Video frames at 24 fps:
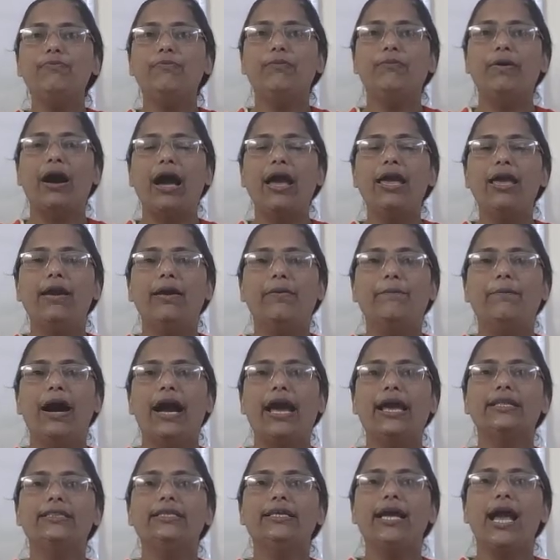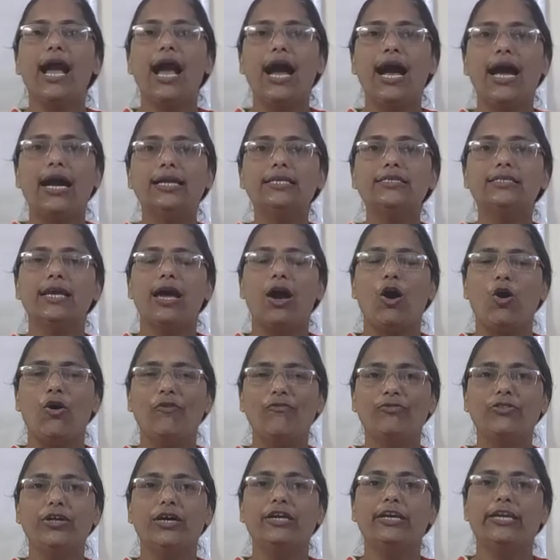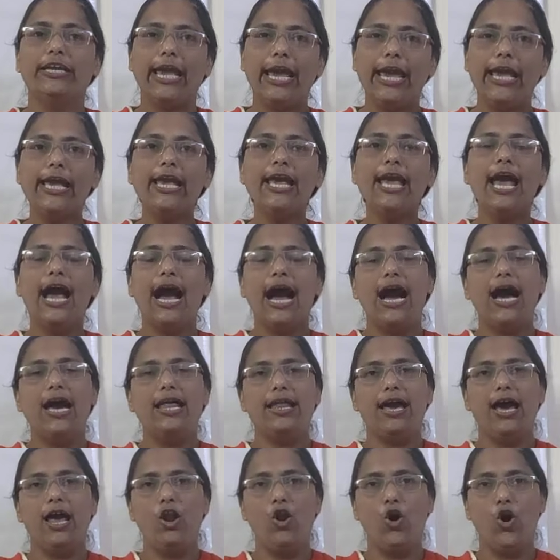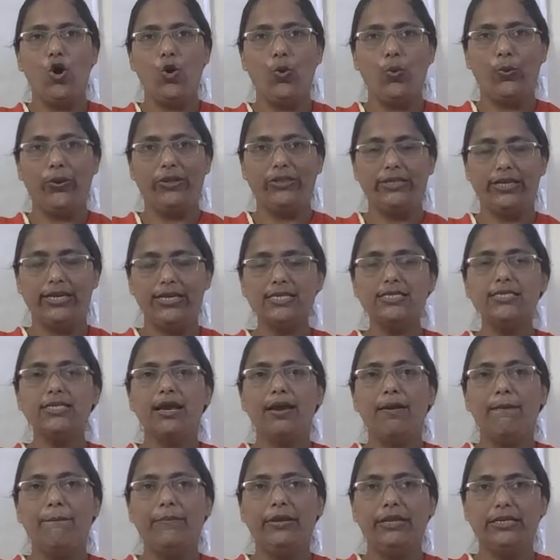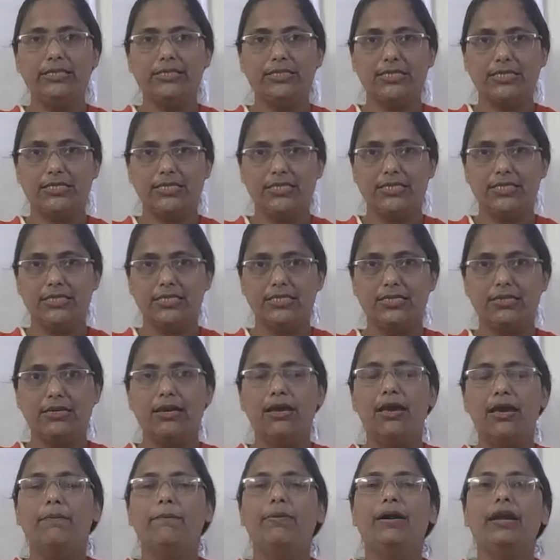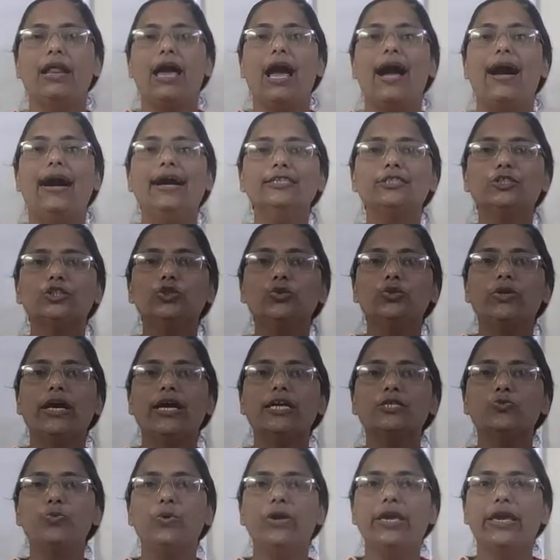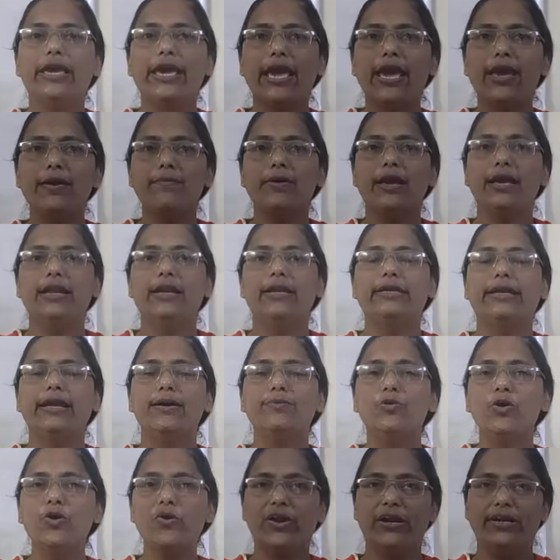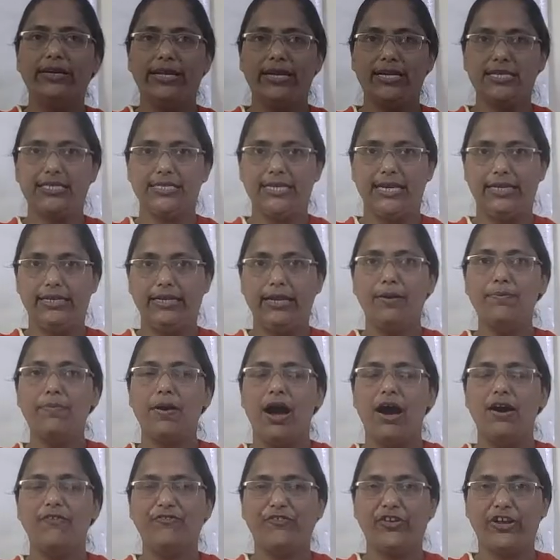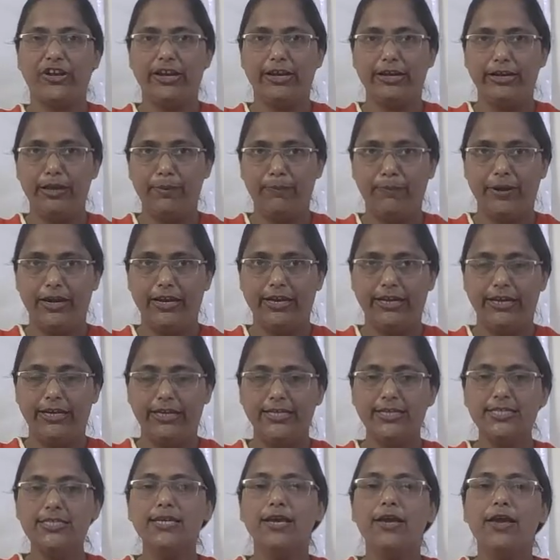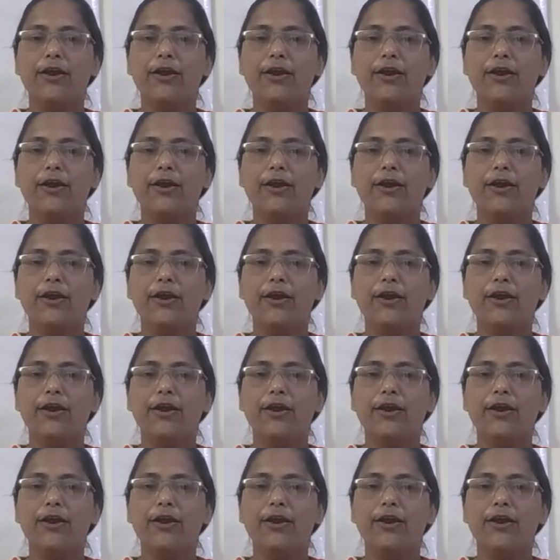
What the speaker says: by the hands of the king and along with his ministers. But as soon as we came in a democratic setup after independence,